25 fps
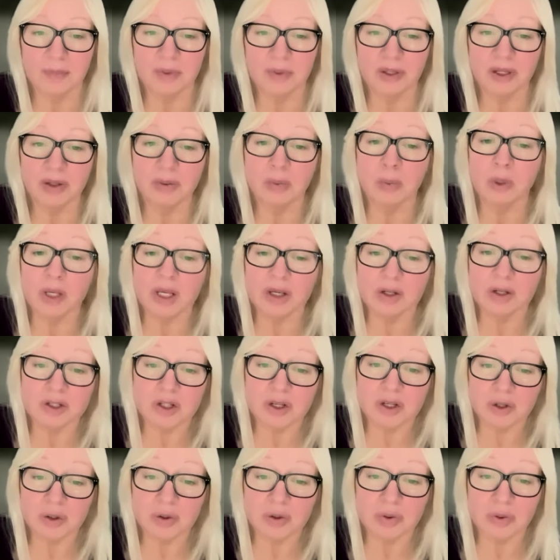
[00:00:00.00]
In week
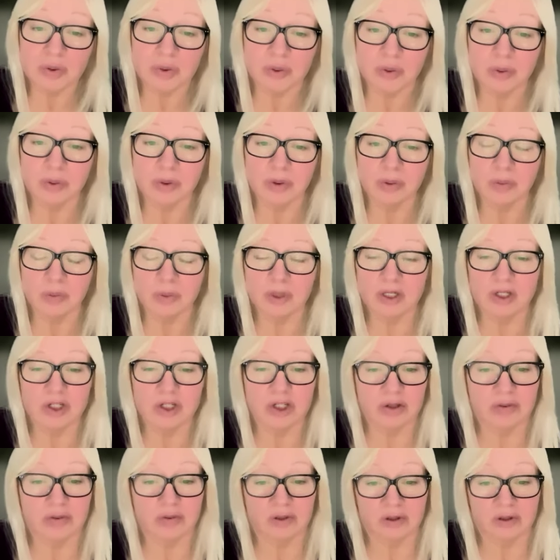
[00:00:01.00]
2, we
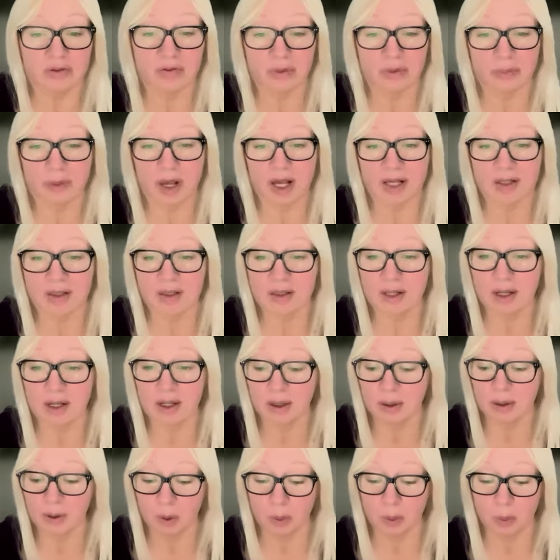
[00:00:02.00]
shifted from
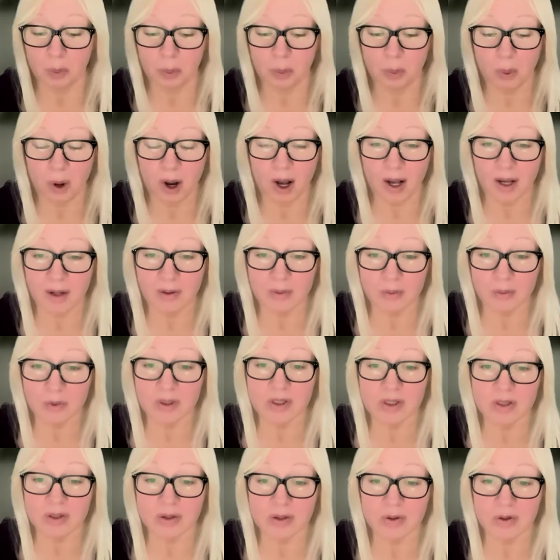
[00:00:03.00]
asking why
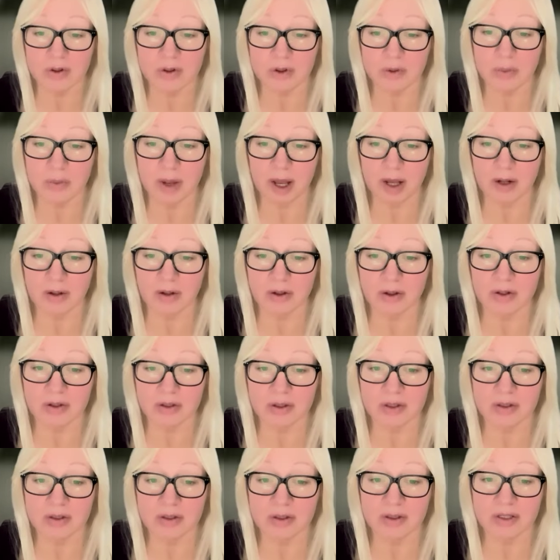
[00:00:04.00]
research
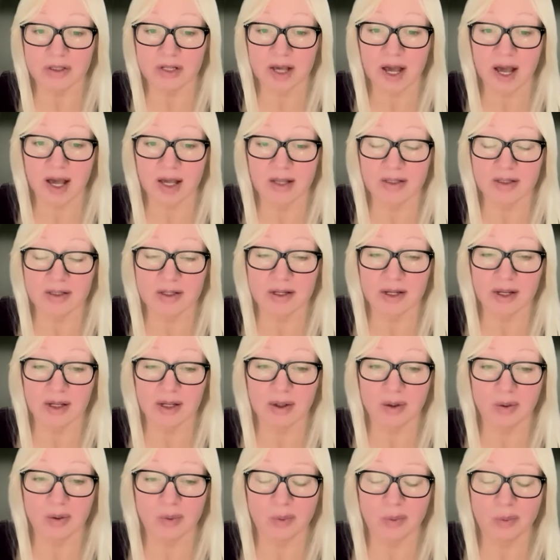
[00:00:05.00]
matters to
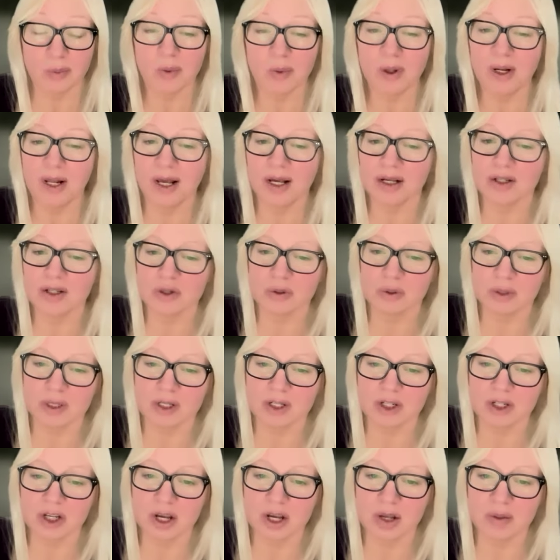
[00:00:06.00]
asking what actually
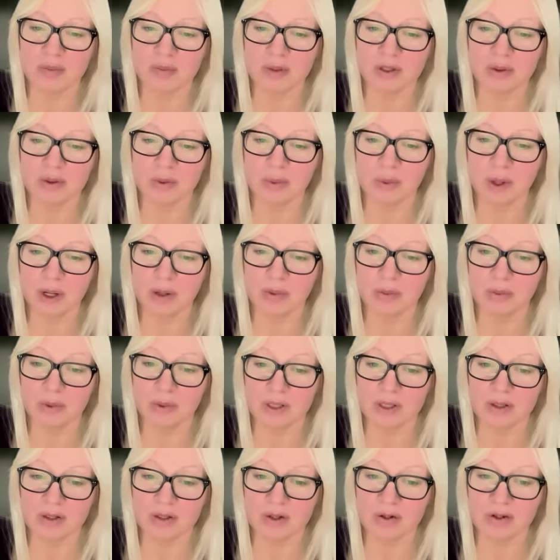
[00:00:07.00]
shapes the way
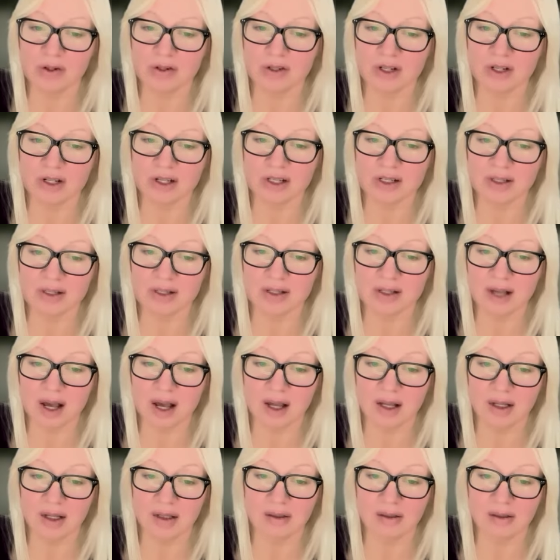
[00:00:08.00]
research is
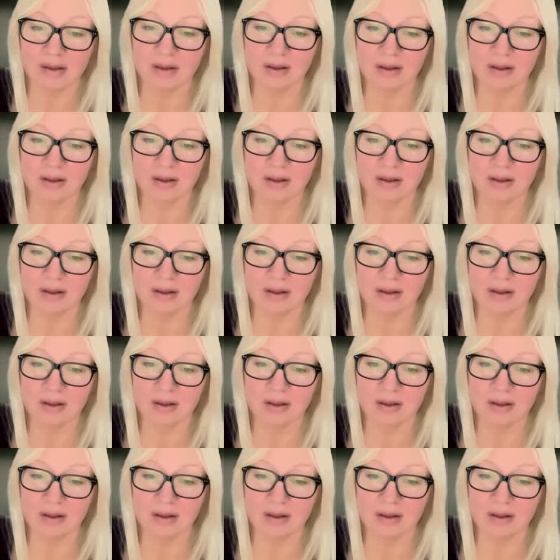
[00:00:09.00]
done.